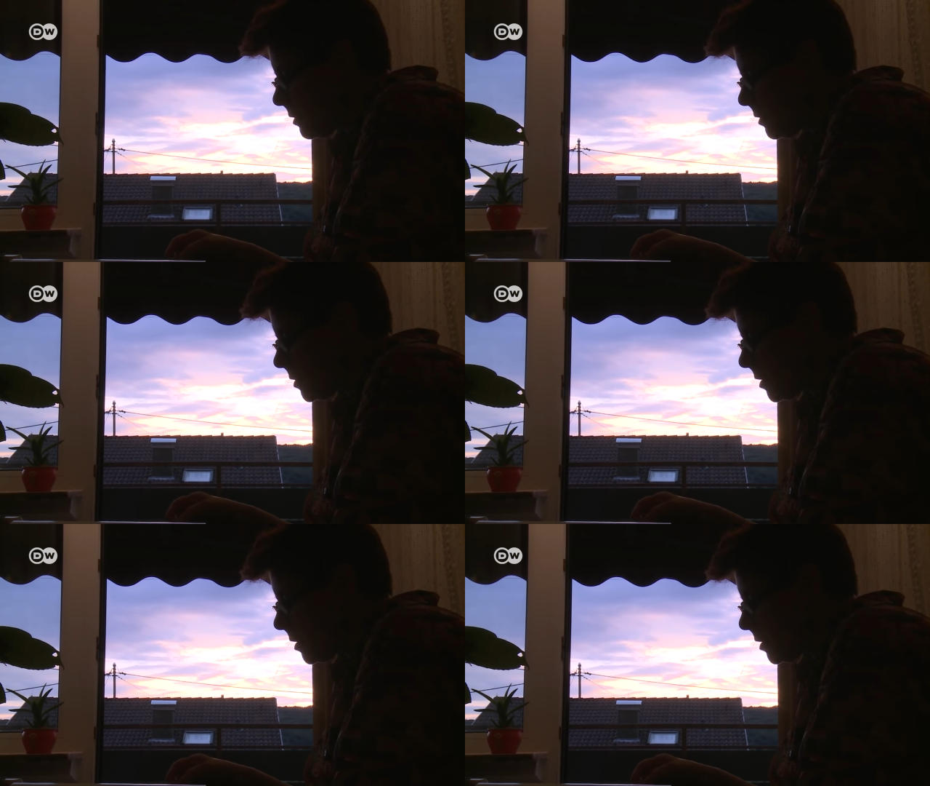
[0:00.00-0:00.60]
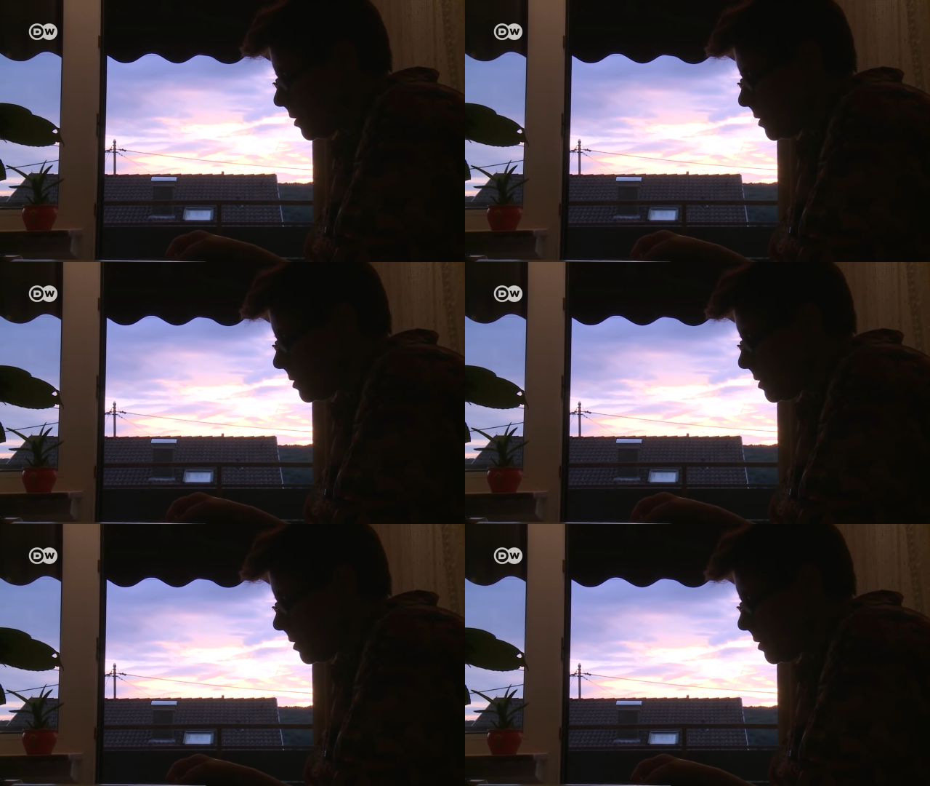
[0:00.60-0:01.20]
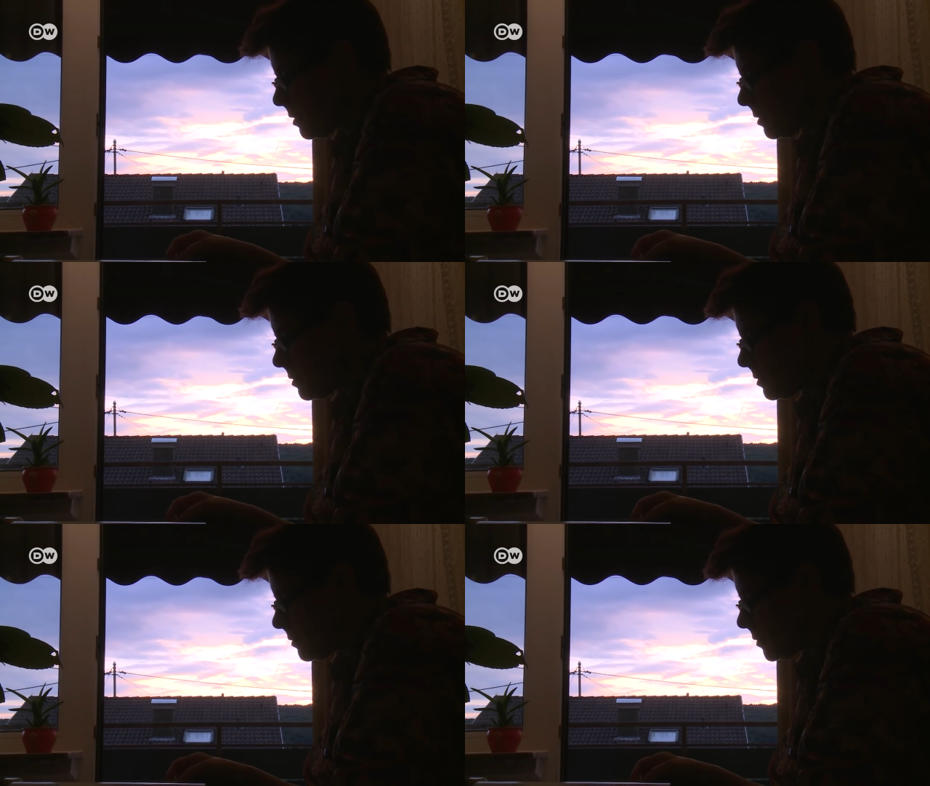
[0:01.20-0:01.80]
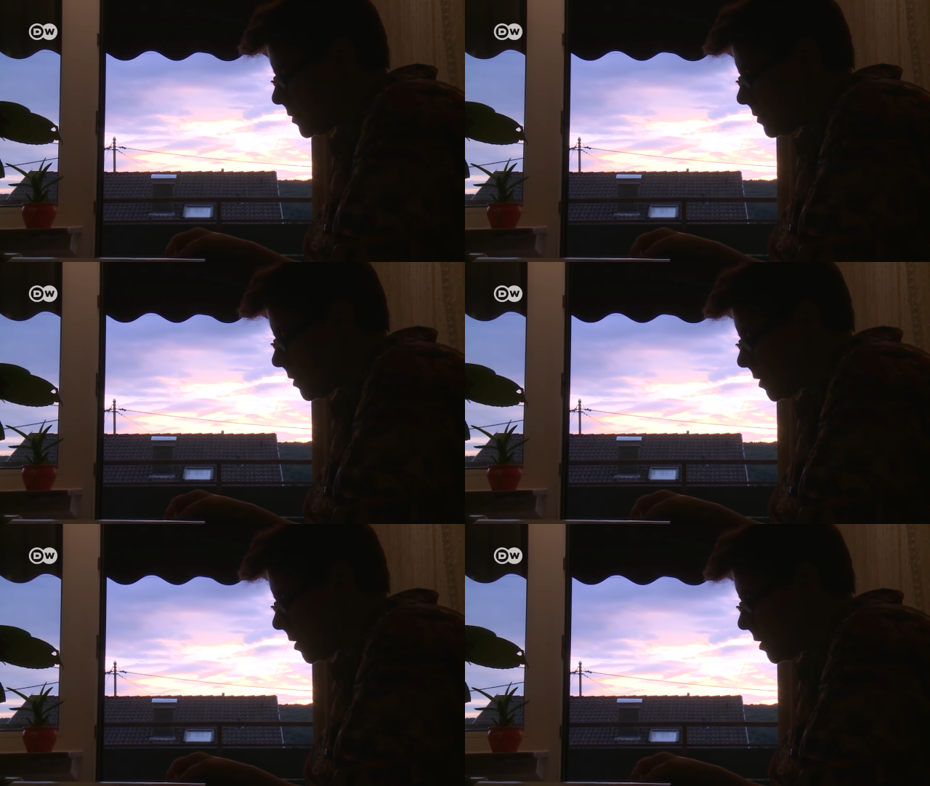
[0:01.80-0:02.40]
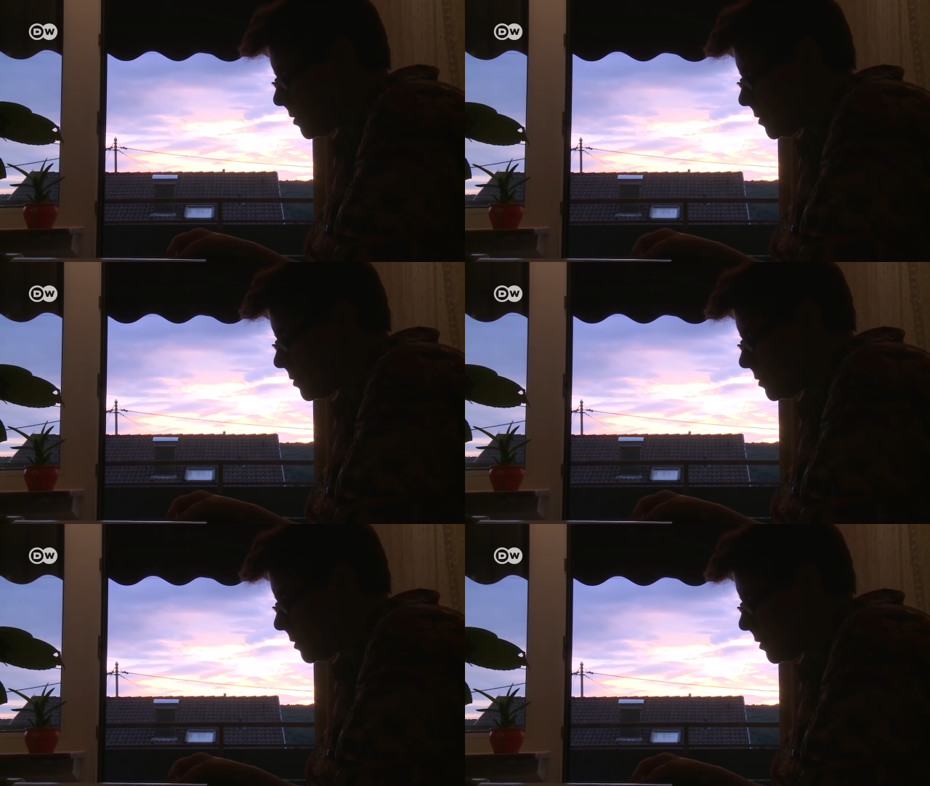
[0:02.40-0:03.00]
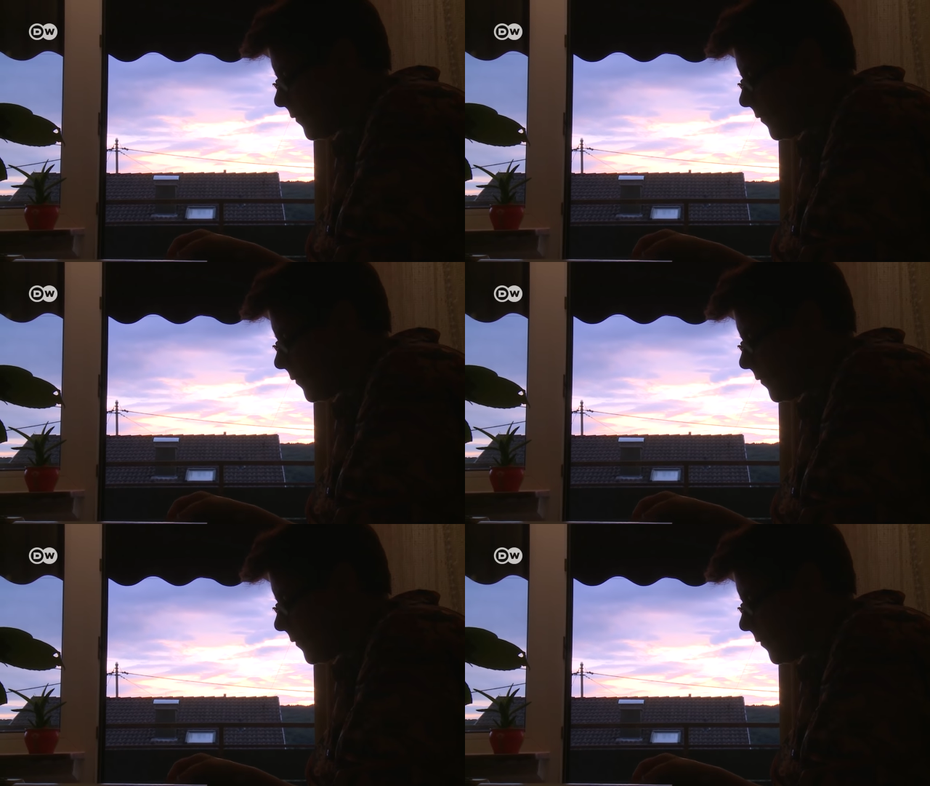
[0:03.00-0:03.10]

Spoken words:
(no speaker visible)